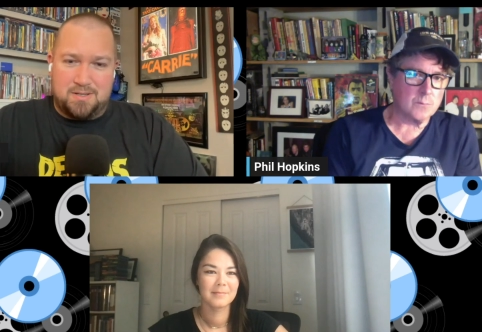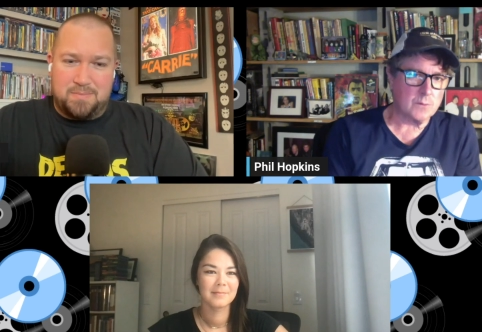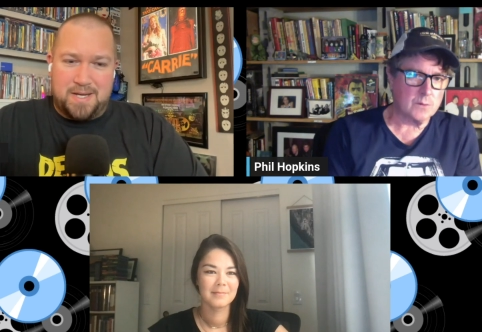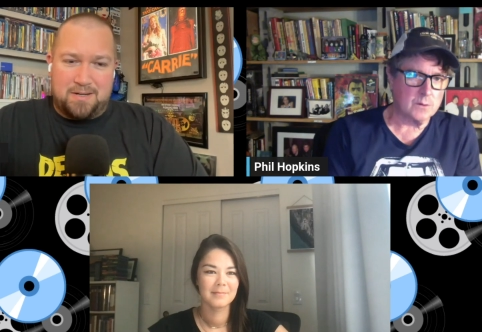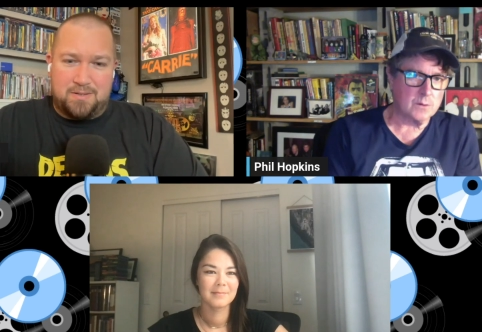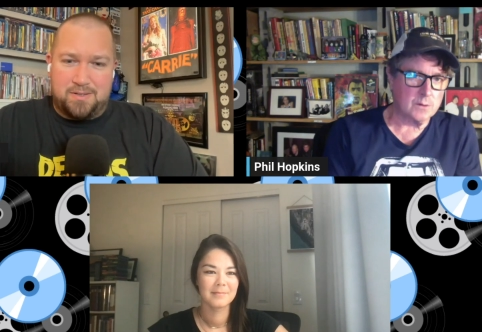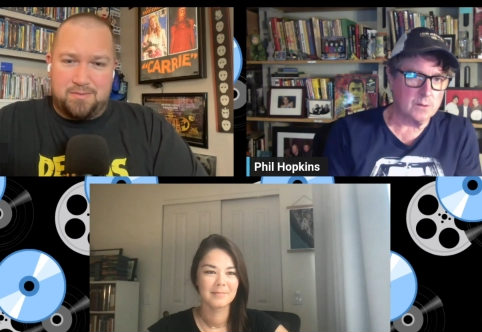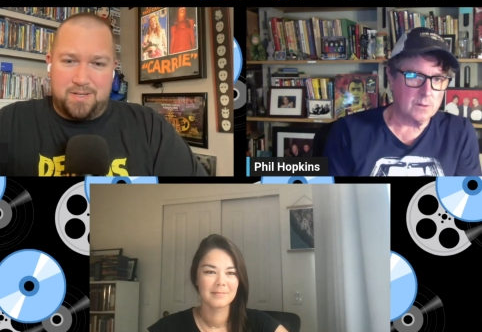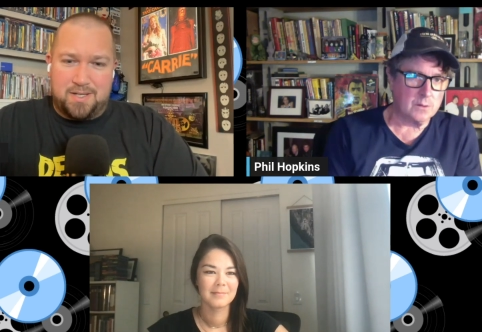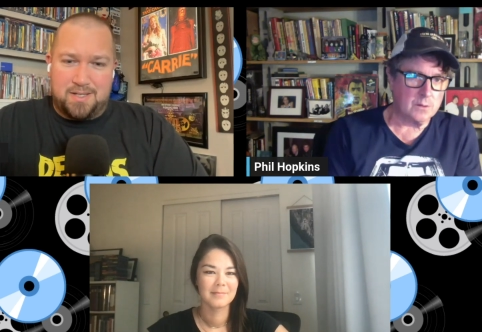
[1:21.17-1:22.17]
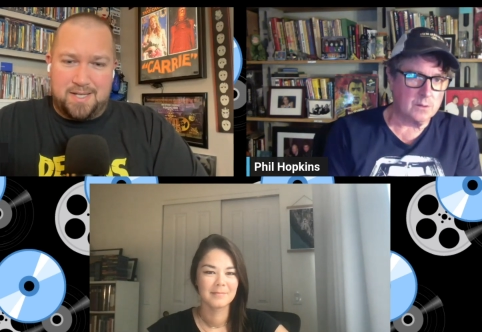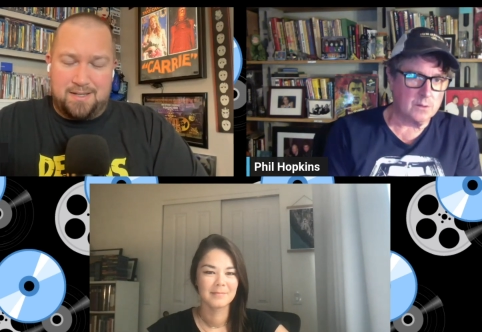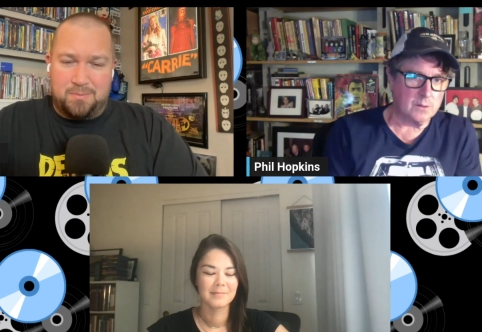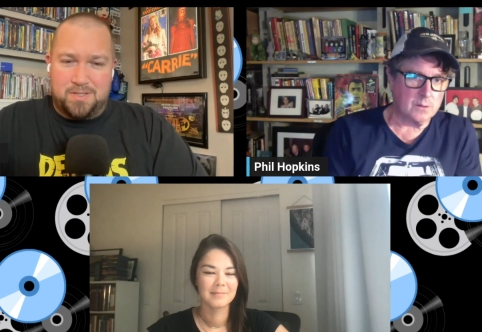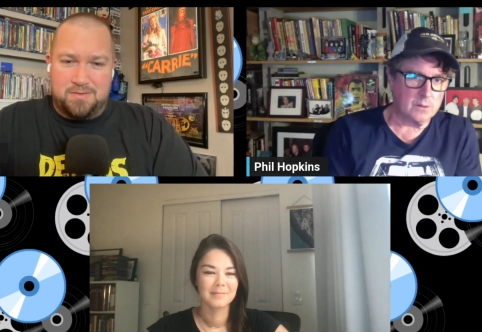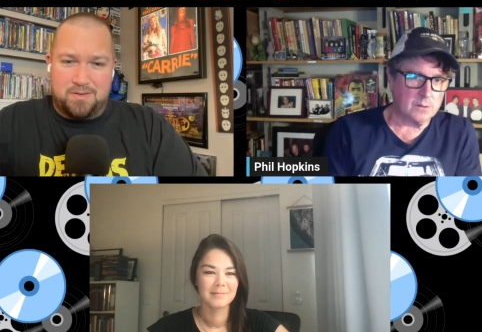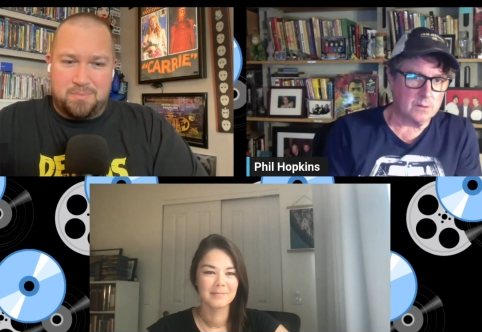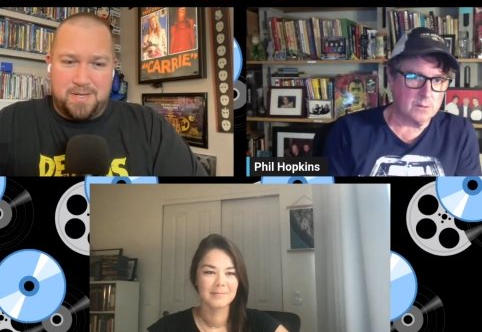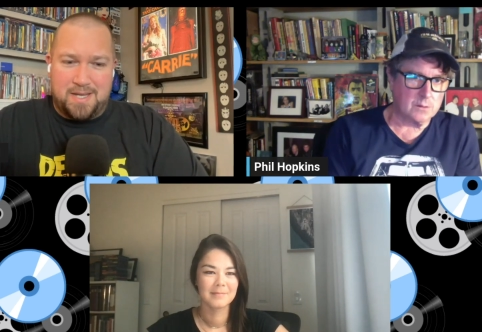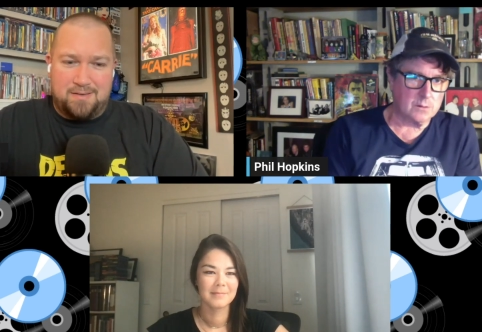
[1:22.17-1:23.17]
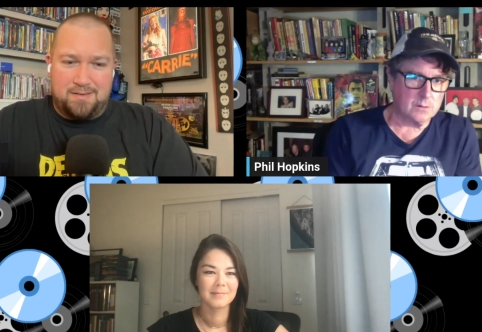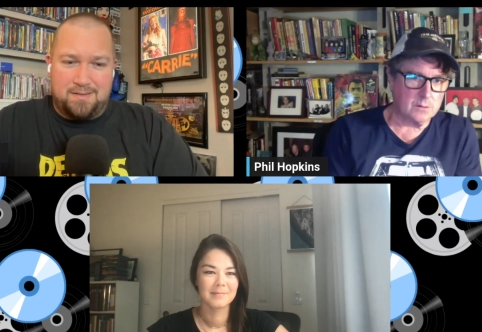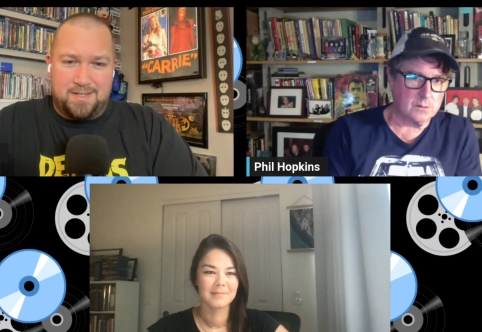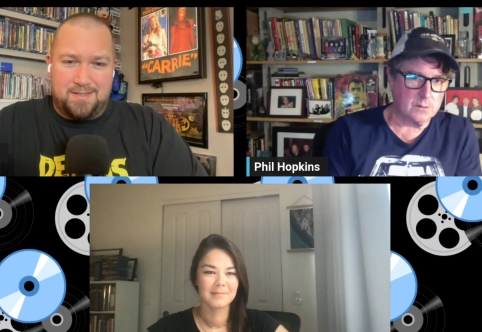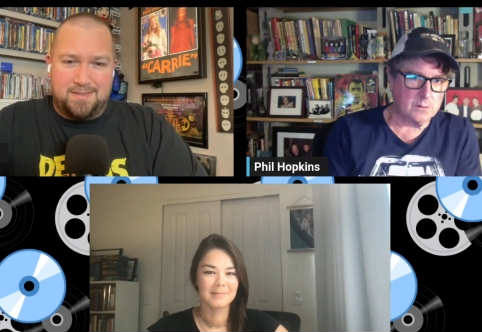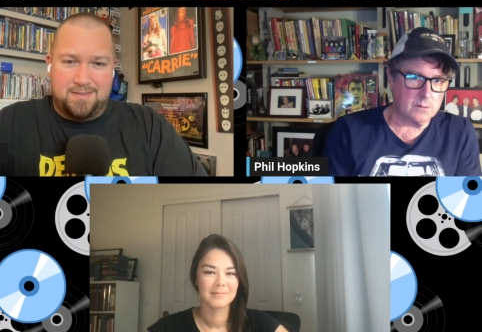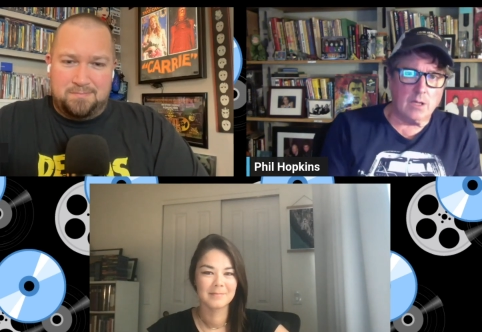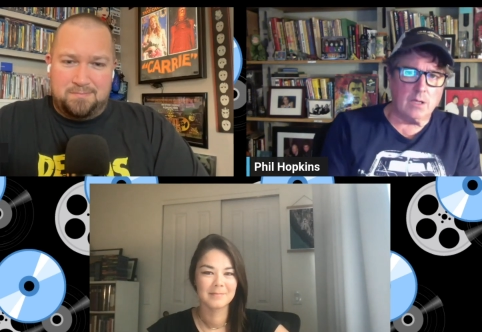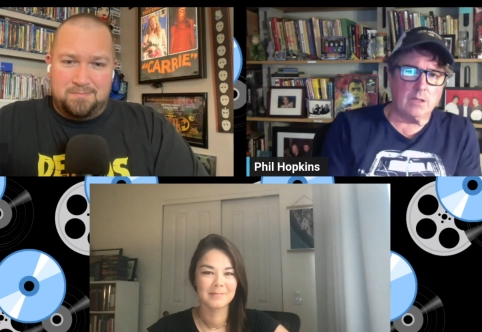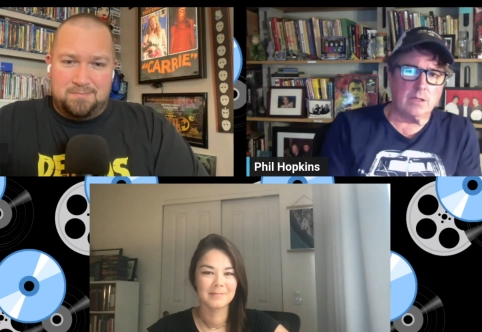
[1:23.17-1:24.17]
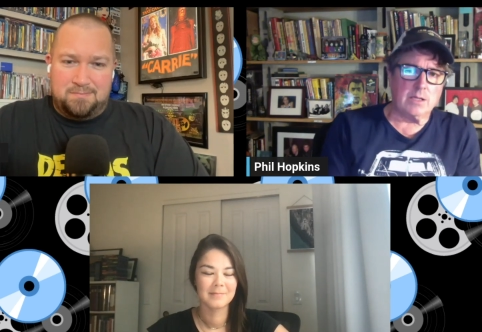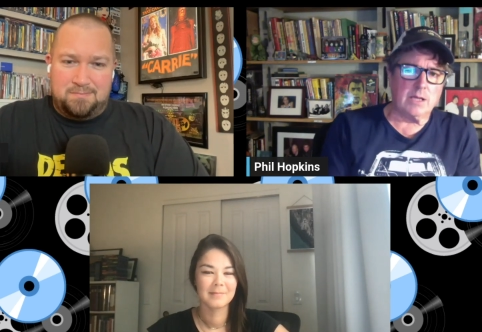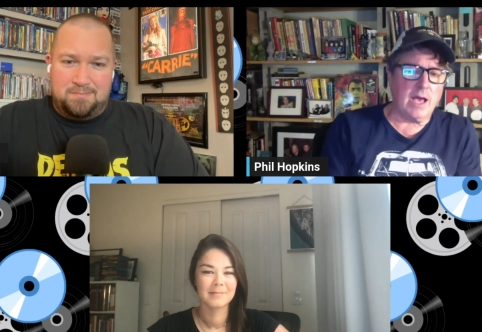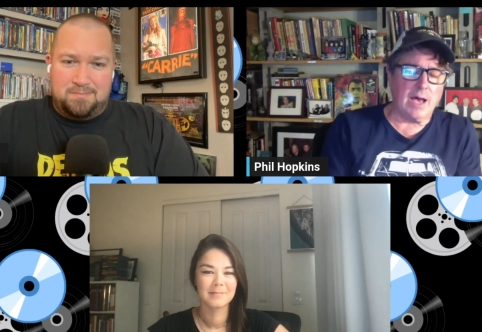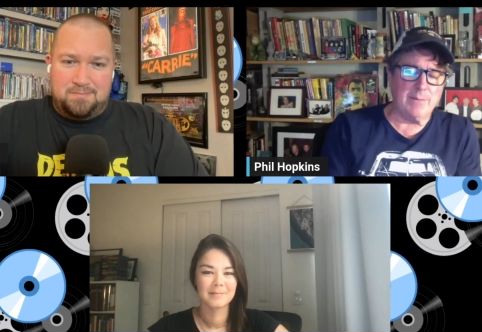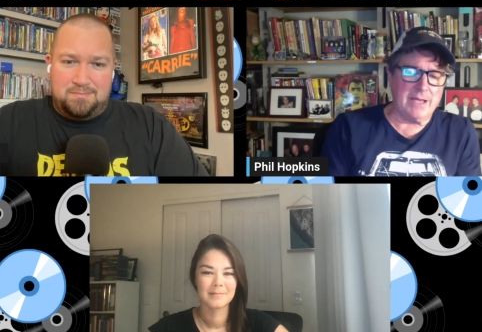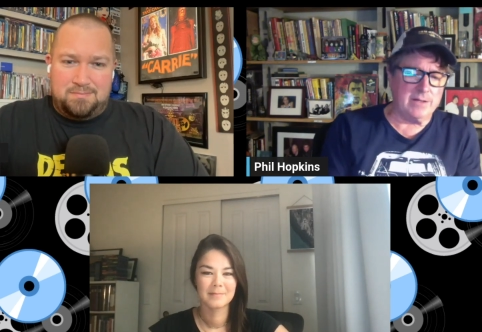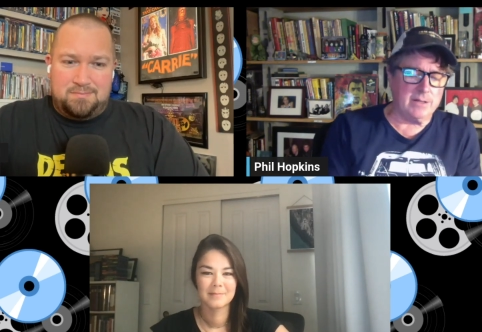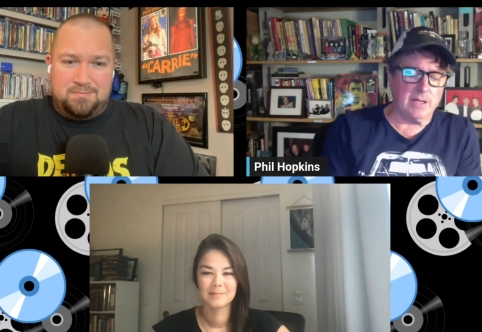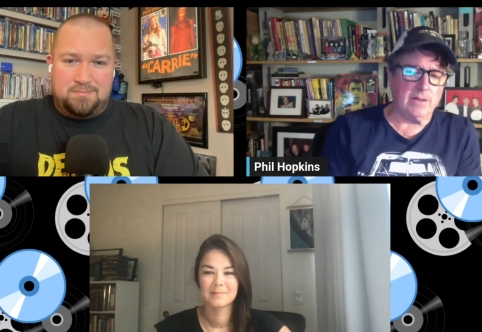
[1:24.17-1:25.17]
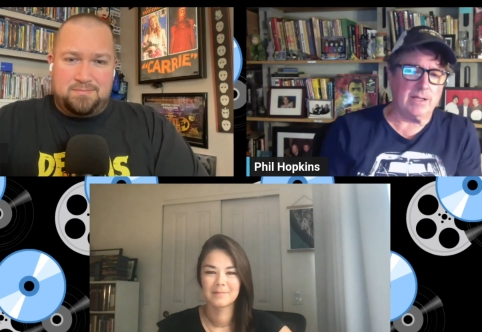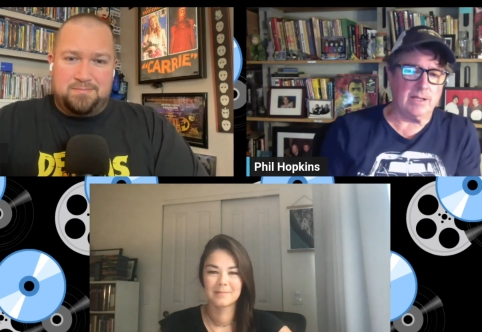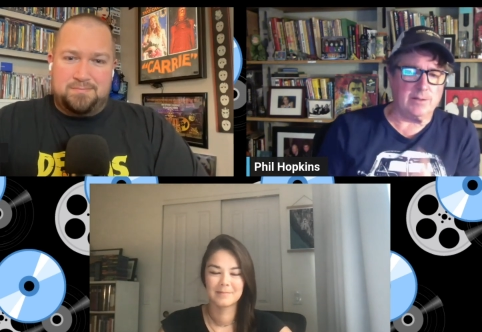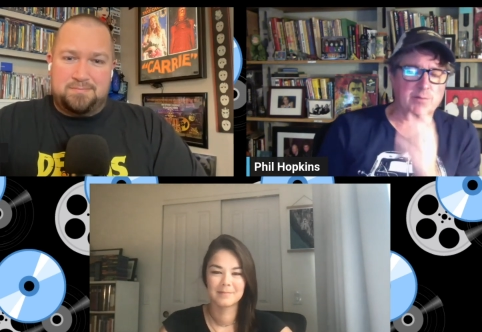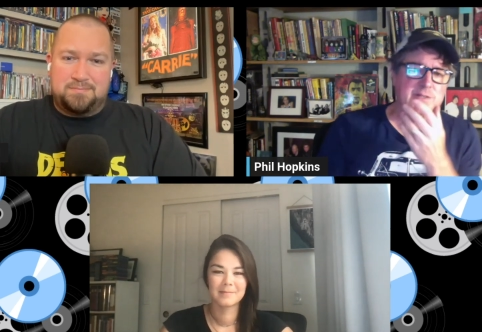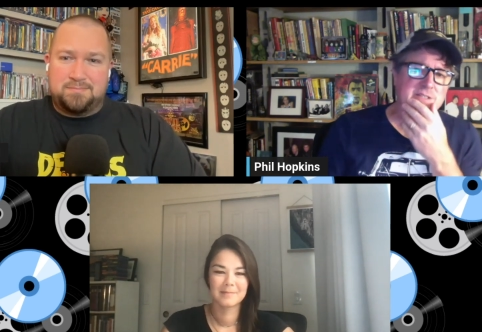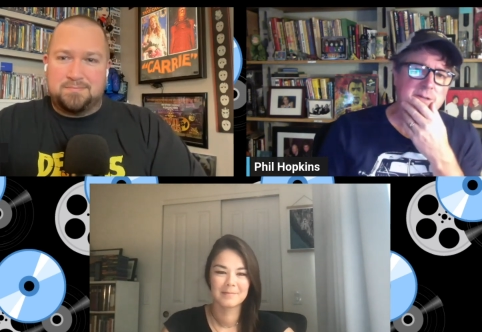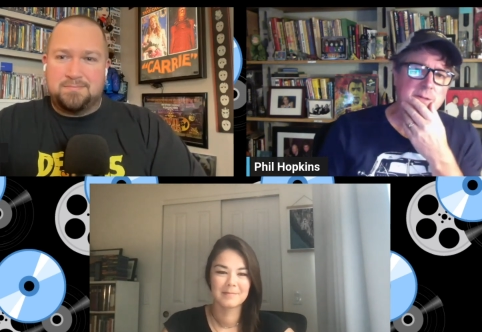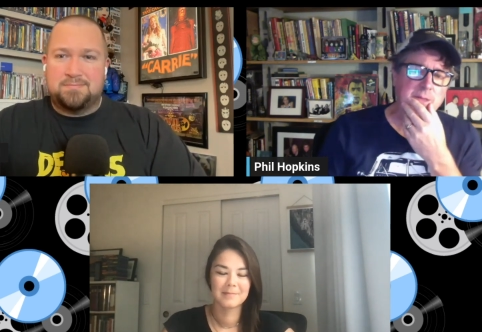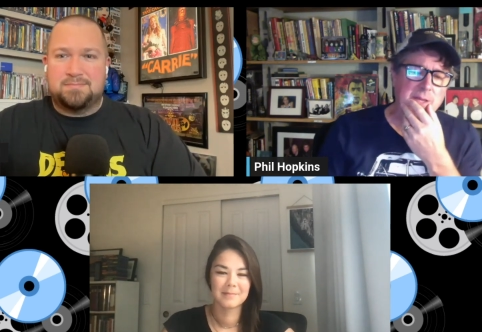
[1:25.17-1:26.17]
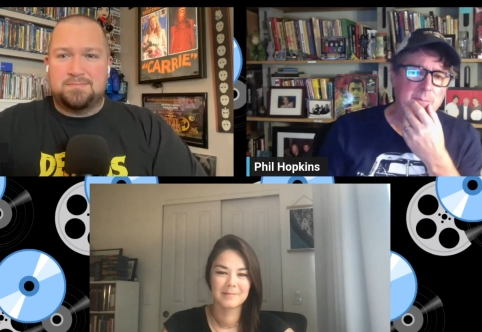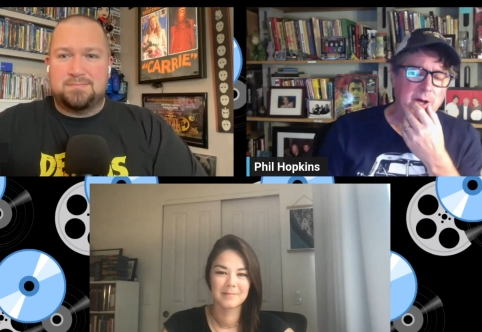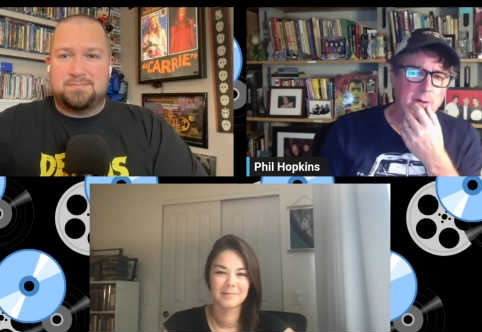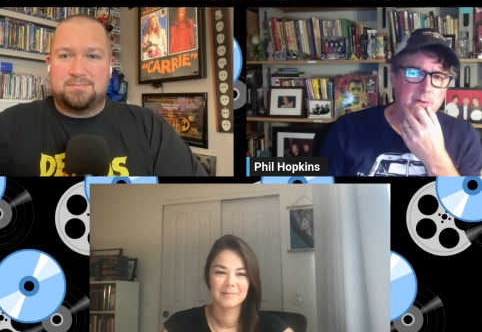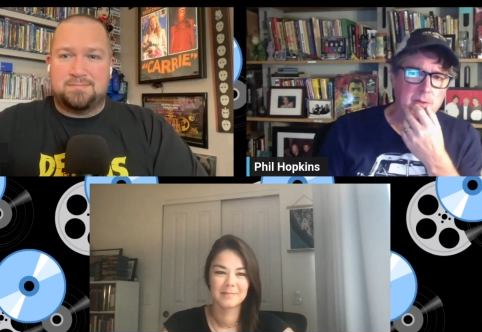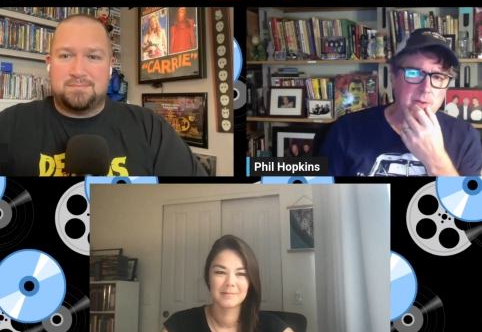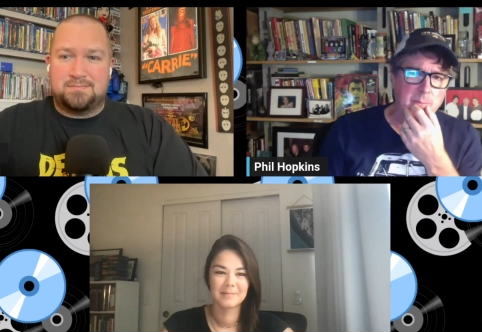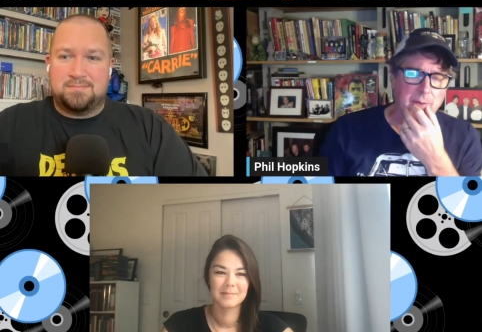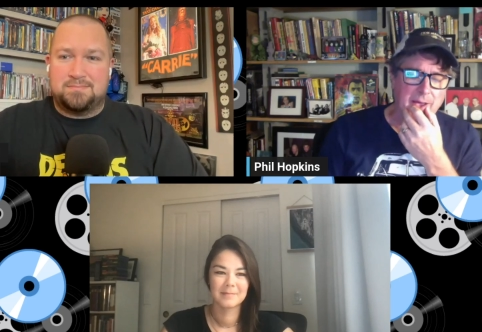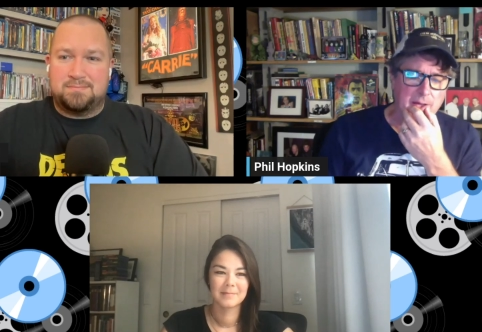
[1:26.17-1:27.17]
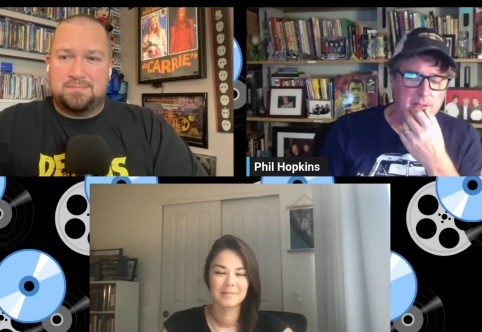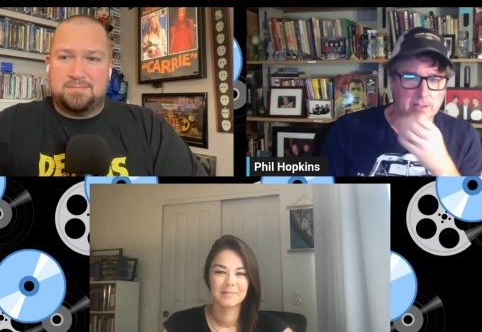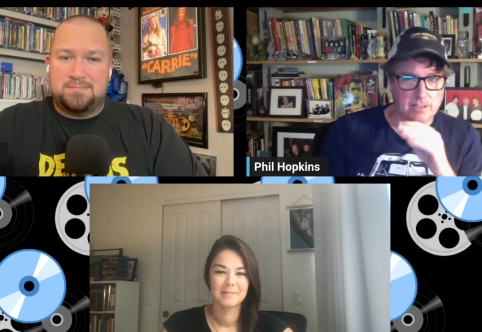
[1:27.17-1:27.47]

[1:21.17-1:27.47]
Speaker 1: on the background of getting the elements for the bat and all that?
Speaker 2: Yeah, I mean, the interesting thing about the bat